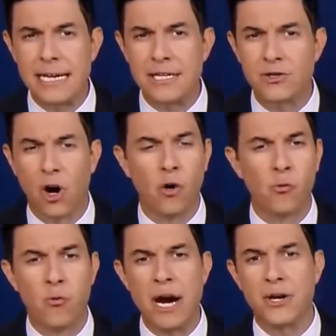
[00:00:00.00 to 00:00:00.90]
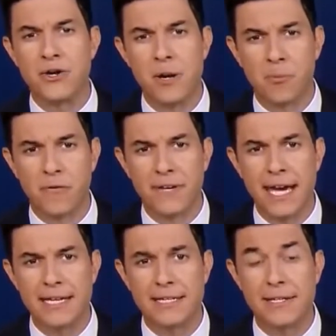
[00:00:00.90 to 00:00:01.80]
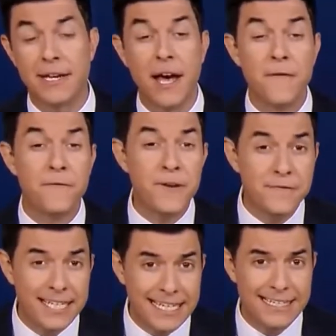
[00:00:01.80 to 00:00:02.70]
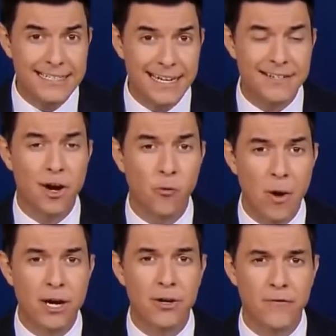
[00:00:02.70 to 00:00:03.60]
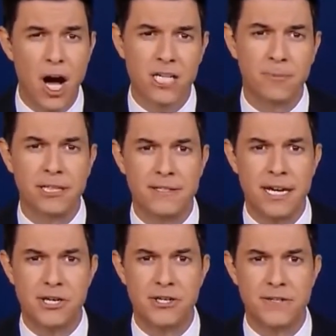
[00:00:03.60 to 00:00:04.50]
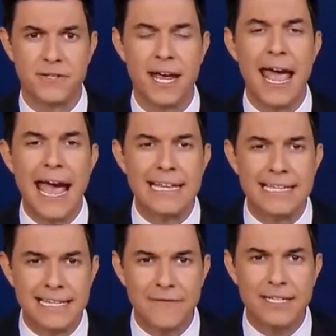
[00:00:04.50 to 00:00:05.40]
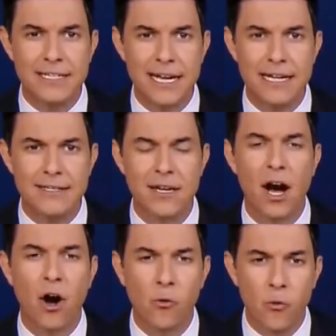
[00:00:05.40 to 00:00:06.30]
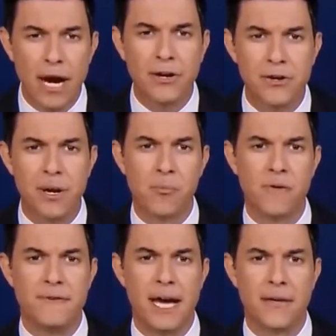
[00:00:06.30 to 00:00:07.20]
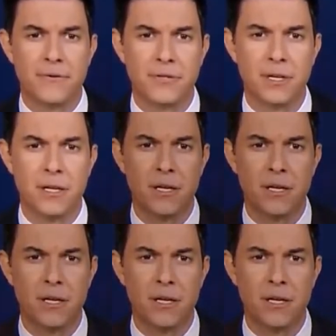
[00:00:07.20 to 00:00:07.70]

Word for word: states saw a record number of cases, 15 states a record of hospitalizations, and seven states a record number of deaths.